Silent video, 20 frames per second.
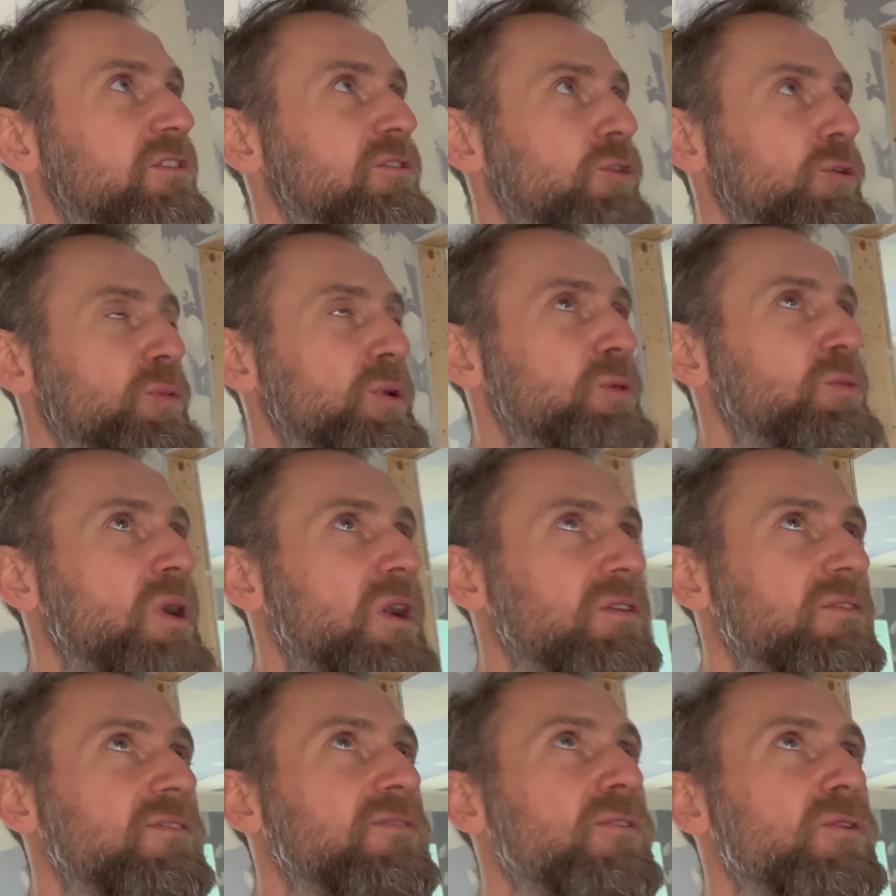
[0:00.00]
took me
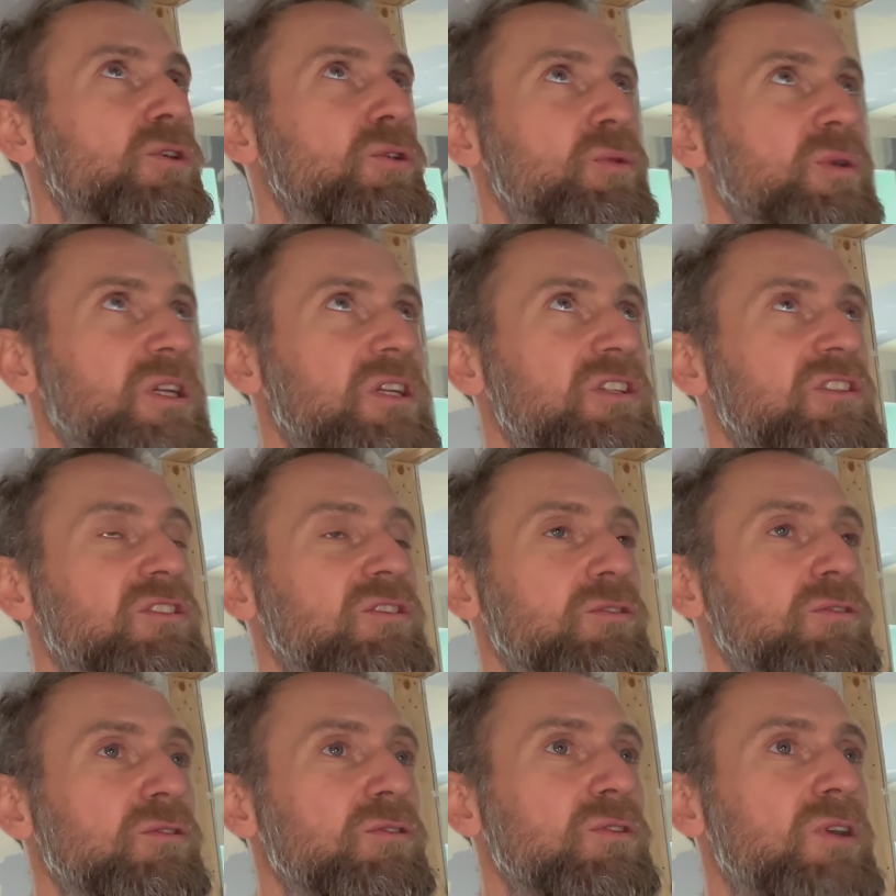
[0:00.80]
about 4 weeks
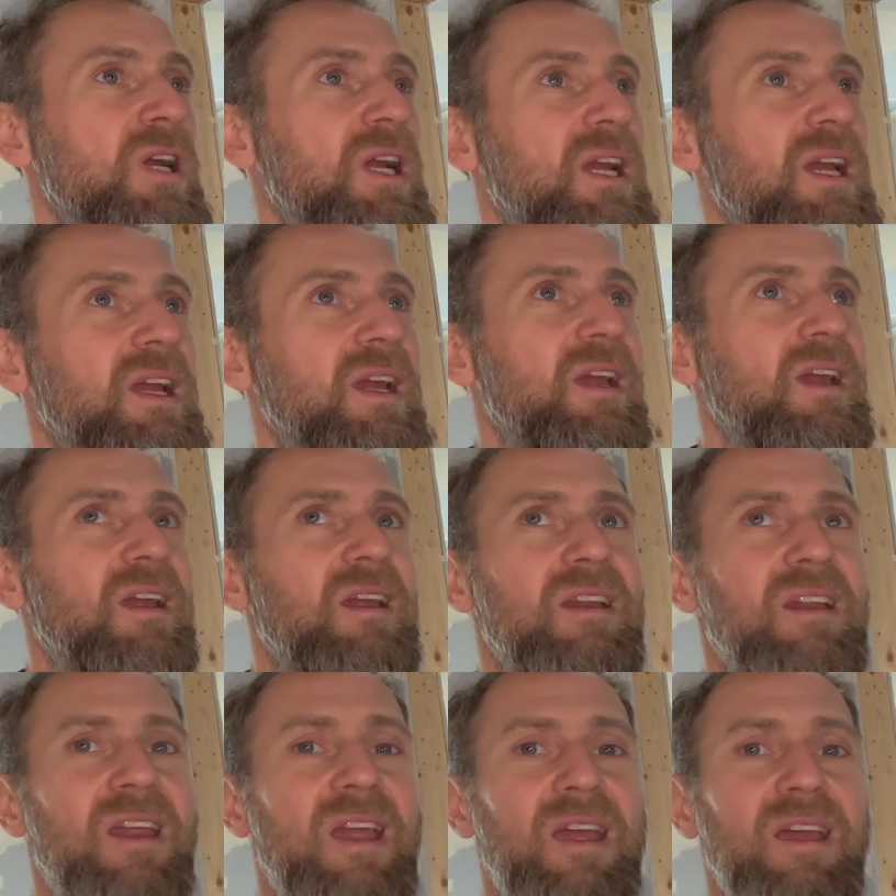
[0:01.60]
to
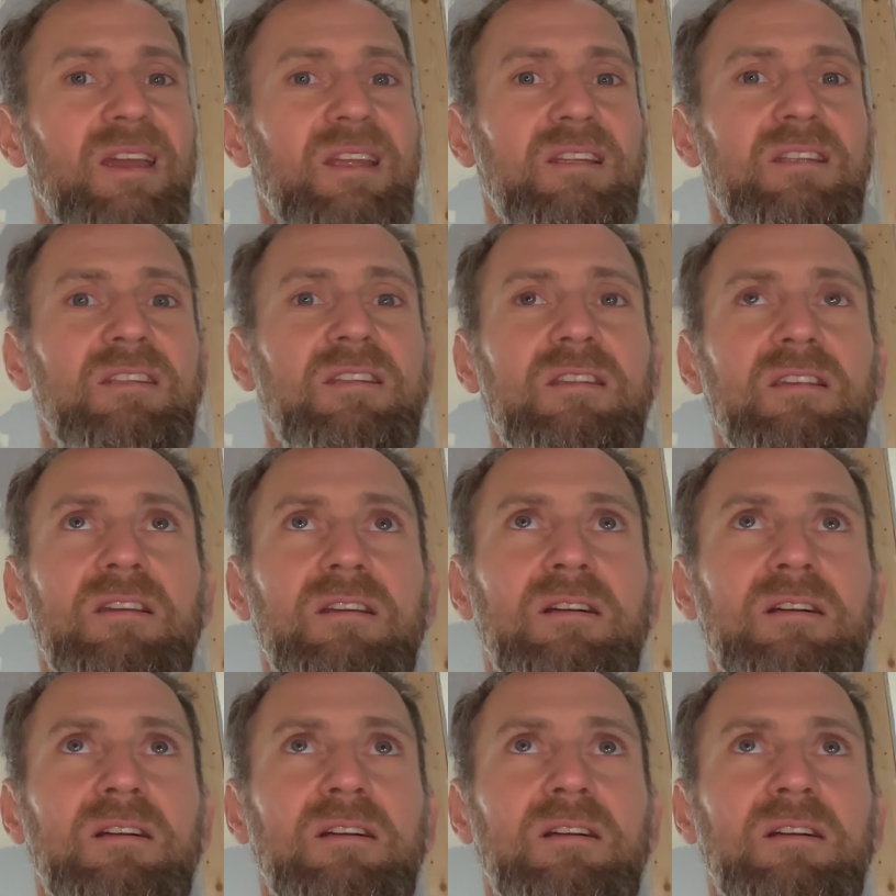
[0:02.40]
get